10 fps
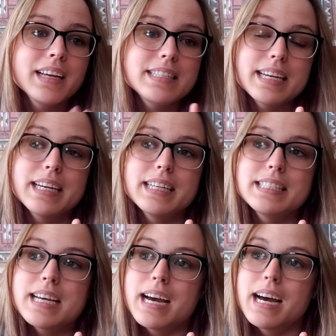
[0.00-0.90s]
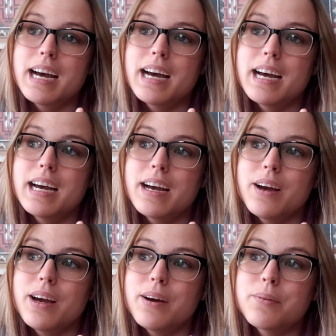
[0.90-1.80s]
did,
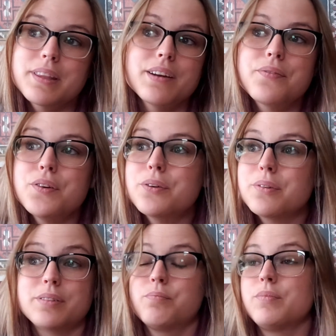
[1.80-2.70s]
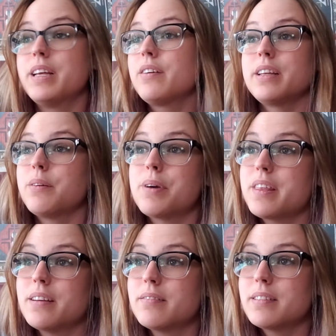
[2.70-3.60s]
literally
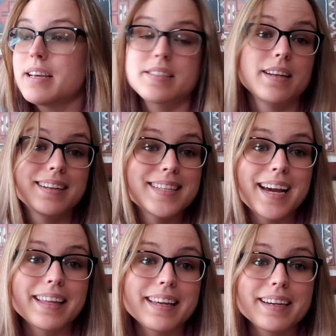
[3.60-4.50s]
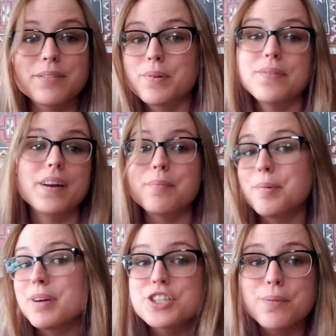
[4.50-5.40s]
within less than a day, they had refunded me
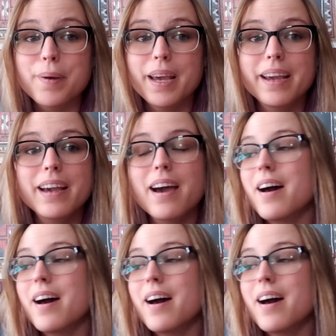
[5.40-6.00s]
my shipping.